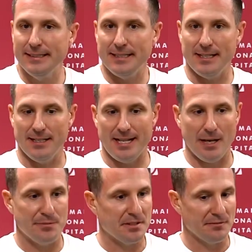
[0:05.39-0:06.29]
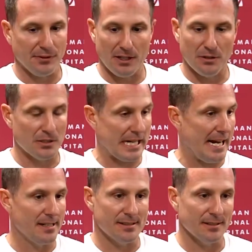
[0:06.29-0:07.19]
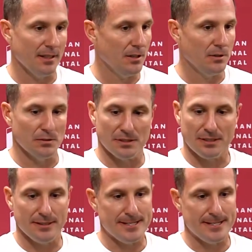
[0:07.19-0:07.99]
Ebbs and flows, highs and lows.